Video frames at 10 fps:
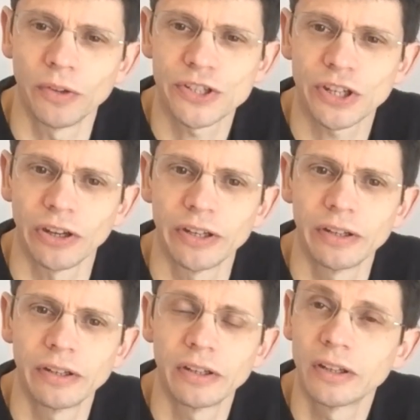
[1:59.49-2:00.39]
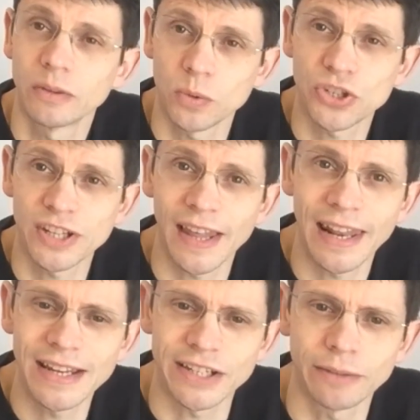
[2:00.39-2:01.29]
on the side. We'll see
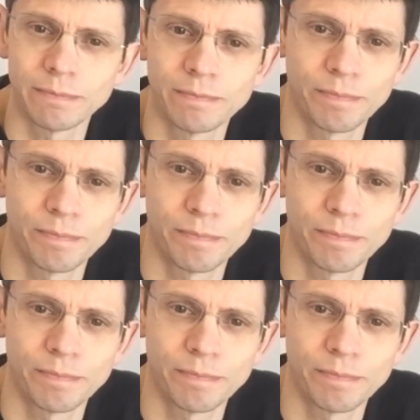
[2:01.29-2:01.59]
that later.